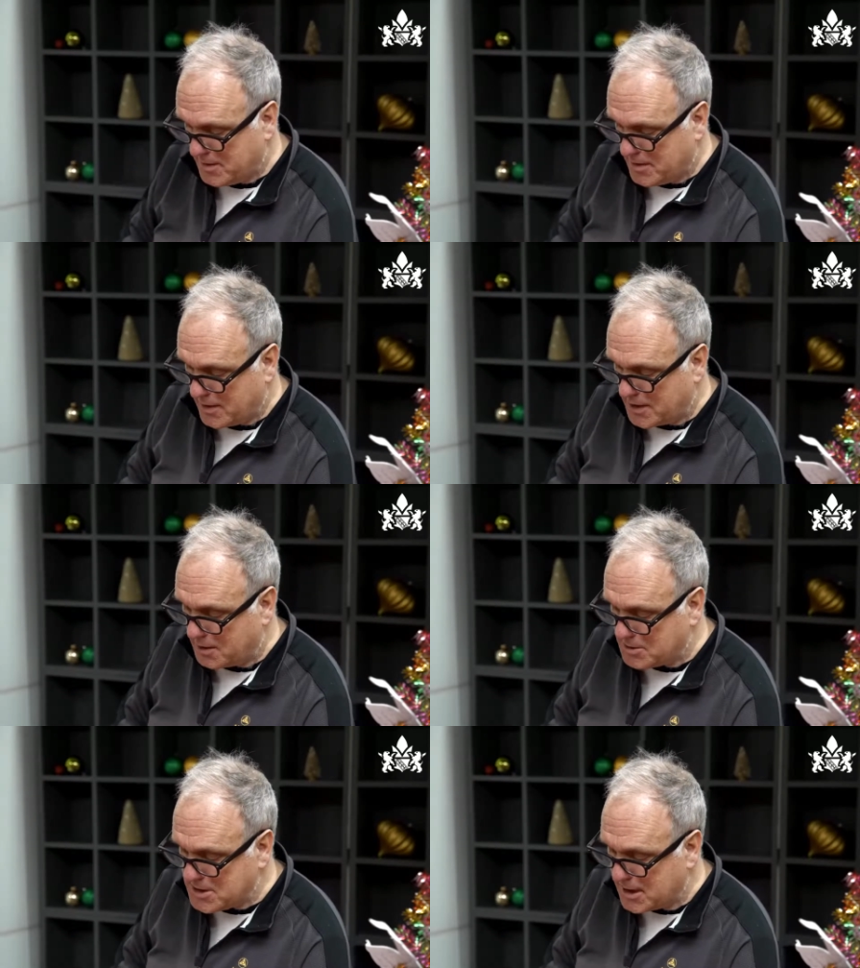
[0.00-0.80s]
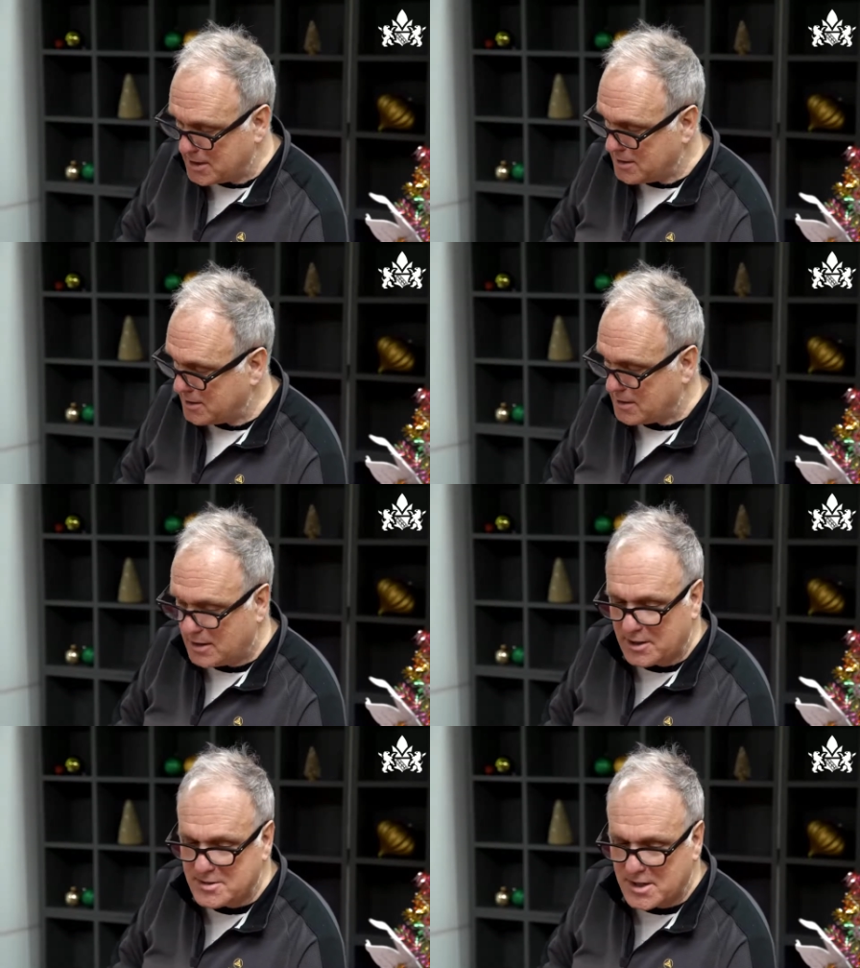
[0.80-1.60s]
And number 10
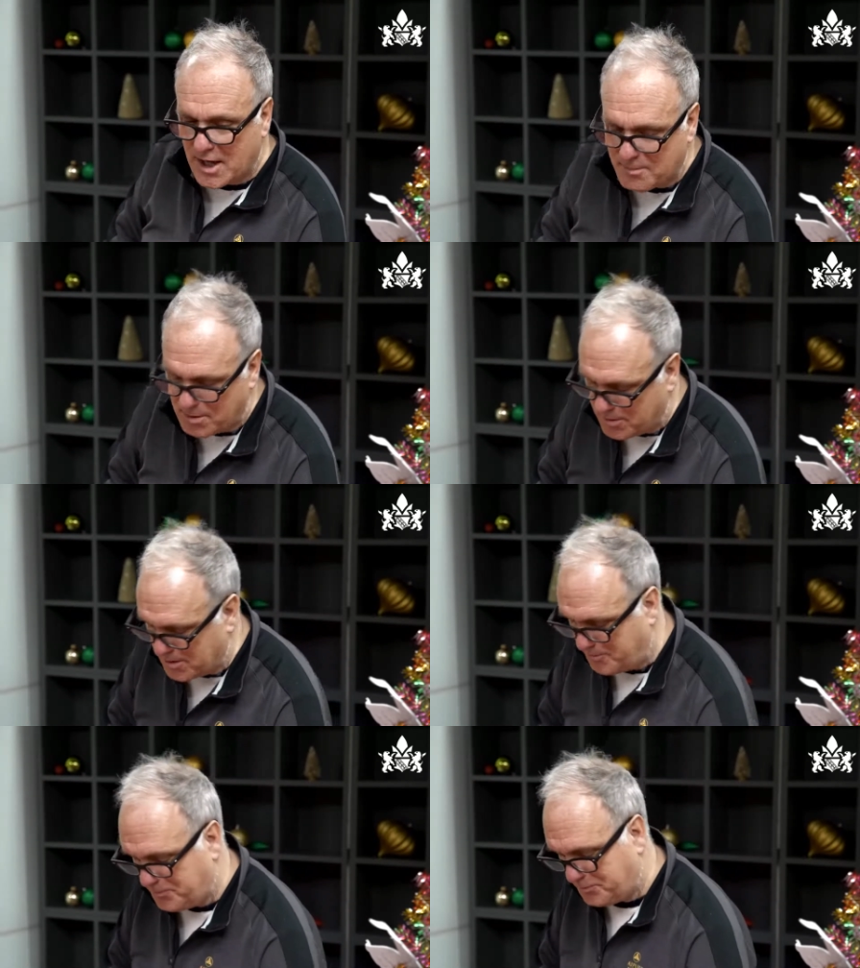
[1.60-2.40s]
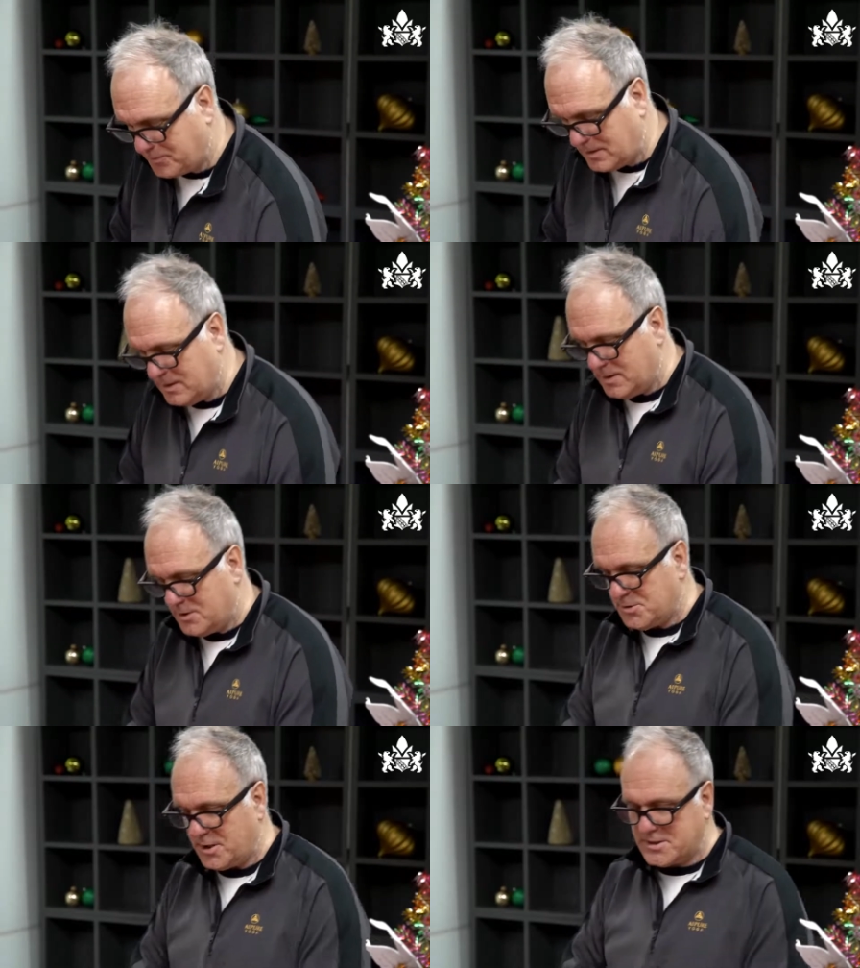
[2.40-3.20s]
is chamomile. So
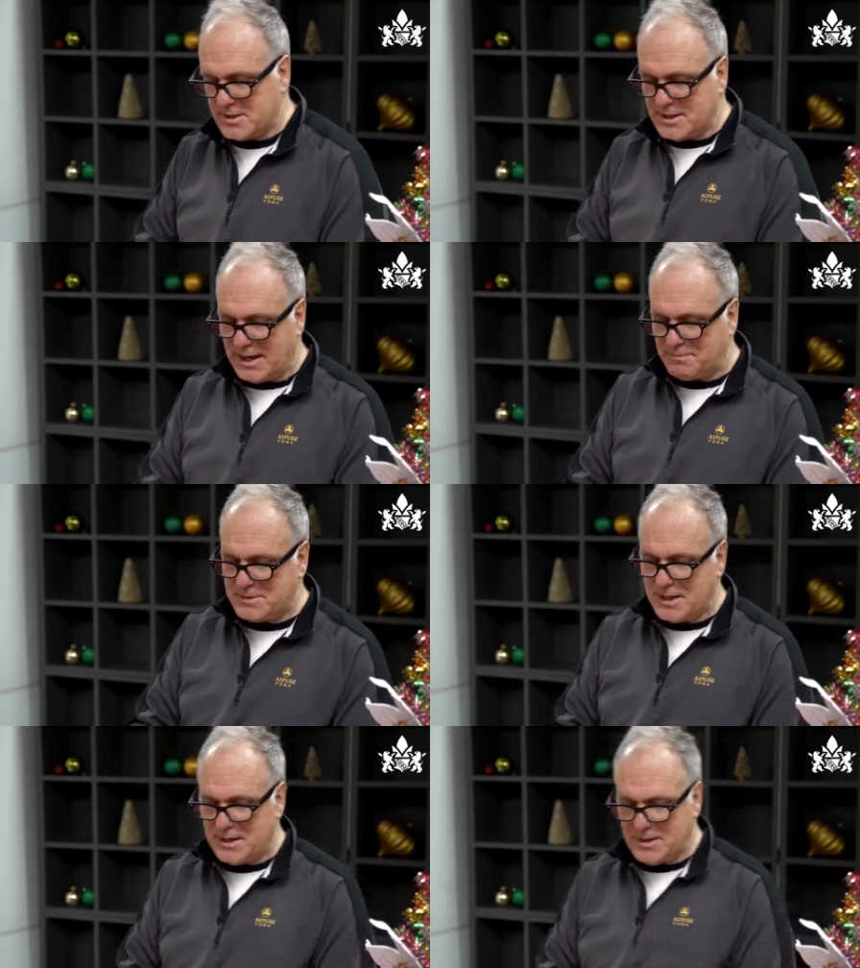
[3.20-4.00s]
that's the top 10,